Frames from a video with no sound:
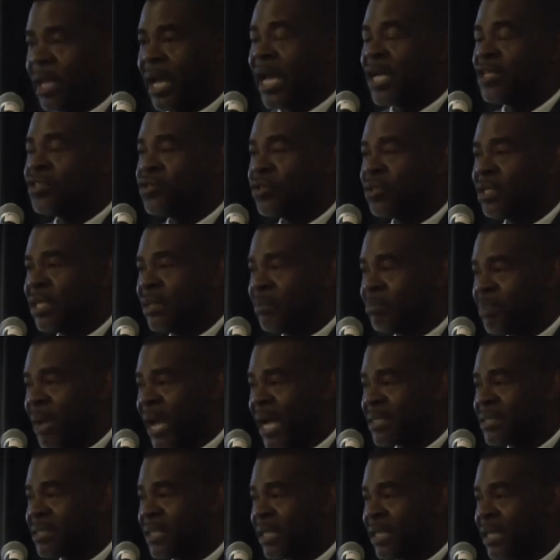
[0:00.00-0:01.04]
as to the
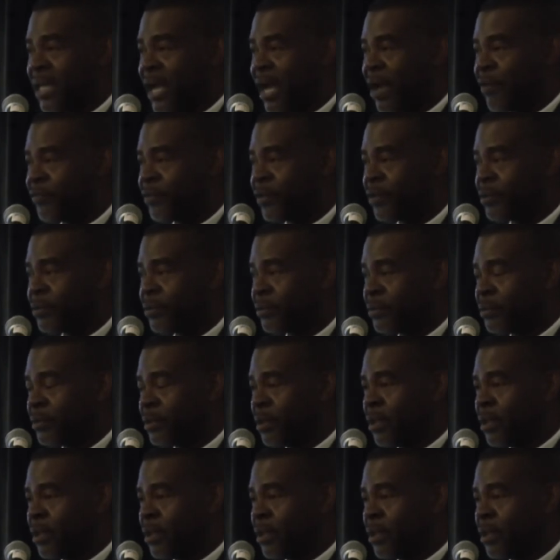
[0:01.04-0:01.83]
impacts that they're having.